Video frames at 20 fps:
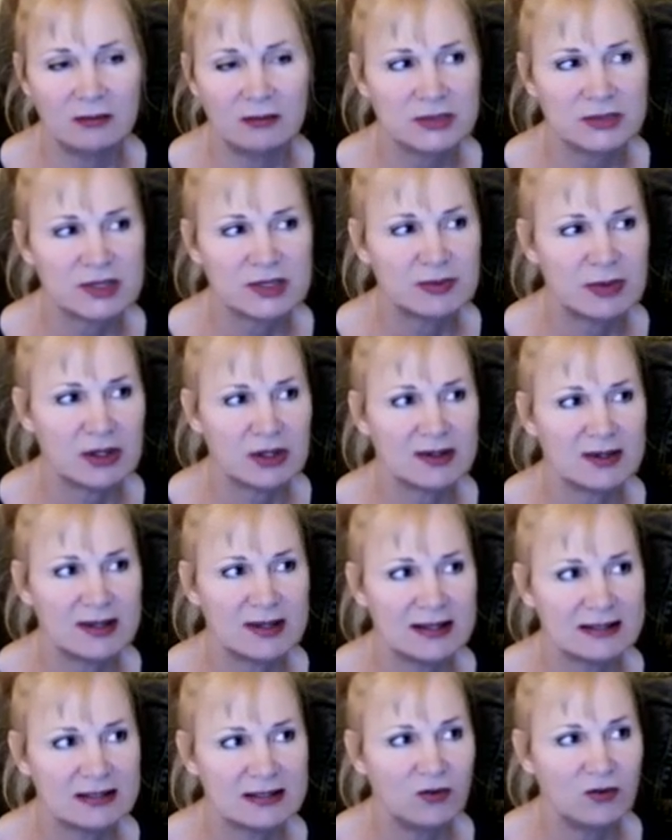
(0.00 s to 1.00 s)
Spirit
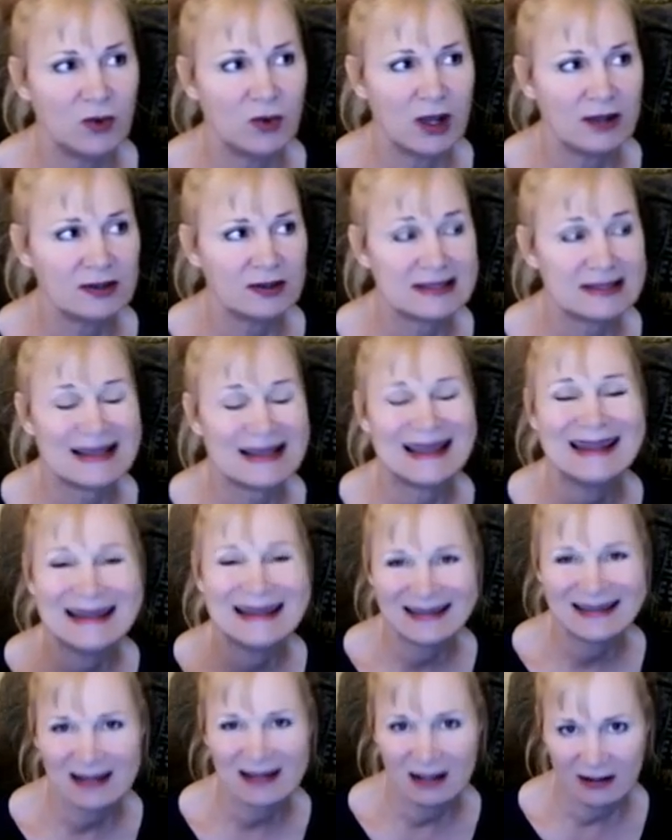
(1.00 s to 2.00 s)
thinks of wealth as
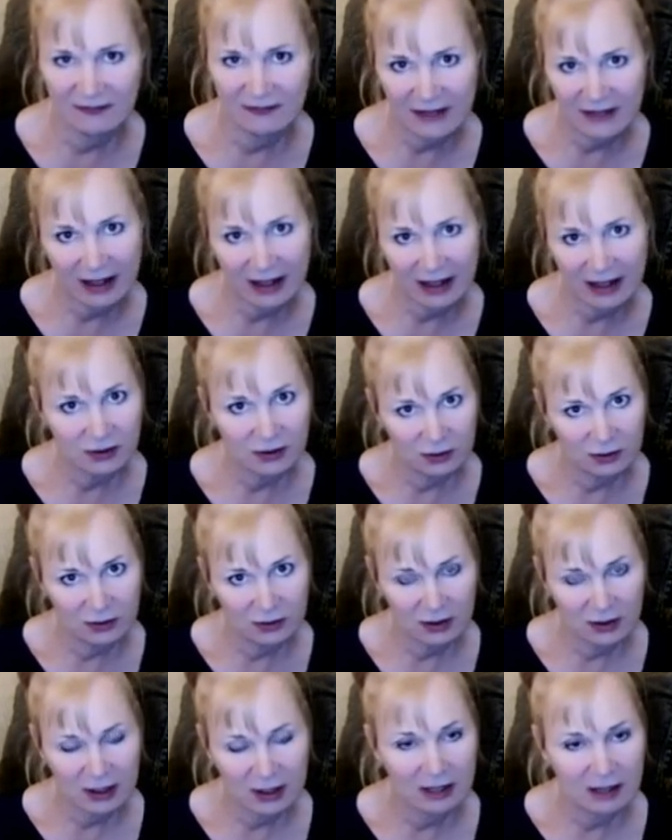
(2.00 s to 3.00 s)
anything of value.
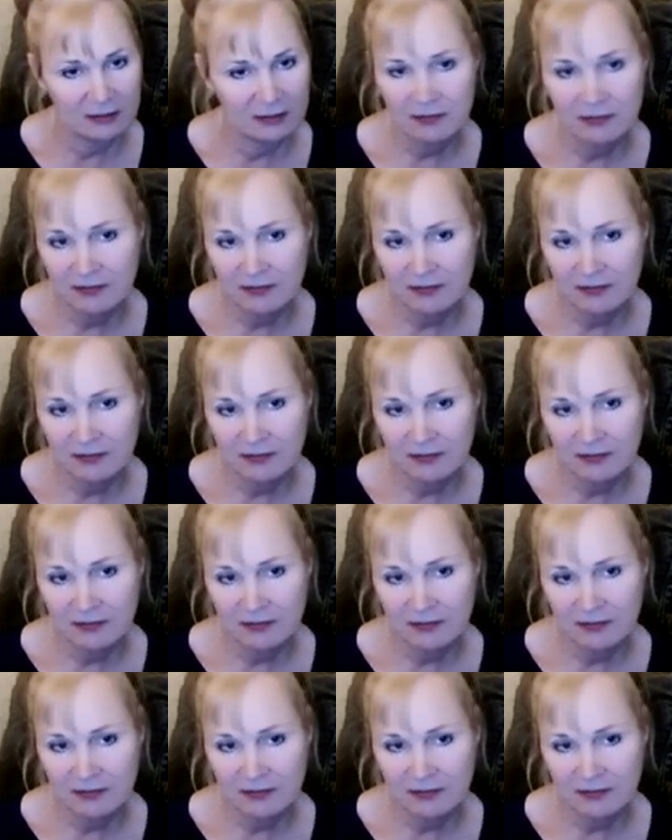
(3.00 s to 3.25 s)
Okay.